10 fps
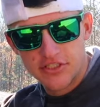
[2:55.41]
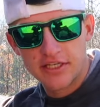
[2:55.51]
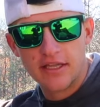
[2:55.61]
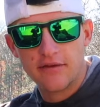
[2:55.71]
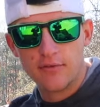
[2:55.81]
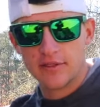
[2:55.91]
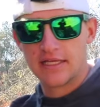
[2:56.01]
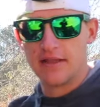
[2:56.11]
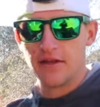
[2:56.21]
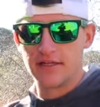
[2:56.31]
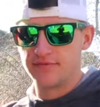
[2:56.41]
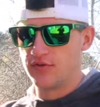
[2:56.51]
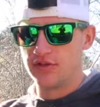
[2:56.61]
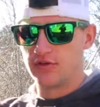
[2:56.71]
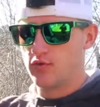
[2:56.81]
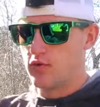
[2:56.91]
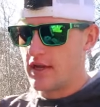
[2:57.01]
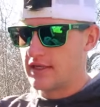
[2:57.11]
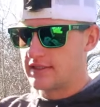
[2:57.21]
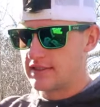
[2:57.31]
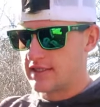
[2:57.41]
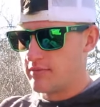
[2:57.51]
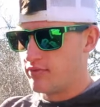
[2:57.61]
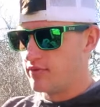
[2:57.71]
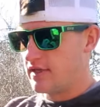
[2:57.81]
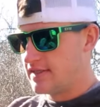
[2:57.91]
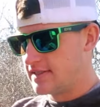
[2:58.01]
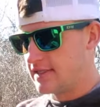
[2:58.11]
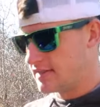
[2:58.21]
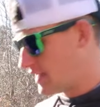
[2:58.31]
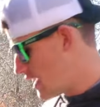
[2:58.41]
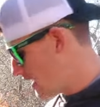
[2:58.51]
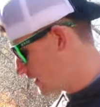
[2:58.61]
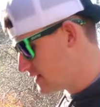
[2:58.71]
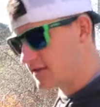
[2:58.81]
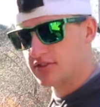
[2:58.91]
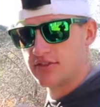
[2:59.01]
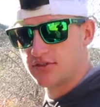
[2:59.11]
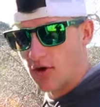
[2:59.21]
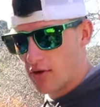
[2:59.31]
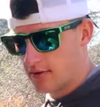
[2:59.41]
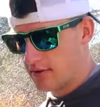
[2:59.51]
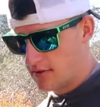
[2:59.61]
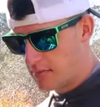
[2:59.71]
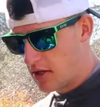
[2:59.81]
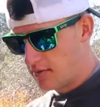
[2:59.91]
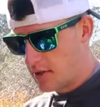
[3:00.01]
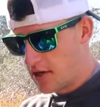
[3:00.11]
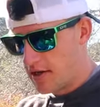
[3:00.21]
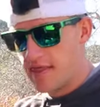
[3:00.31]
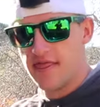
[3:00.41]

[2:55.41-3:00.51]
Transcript: check that out if you want to tie the knot. It's very quick, simple, easy to tie. It's actually stronger than the Palomar knot,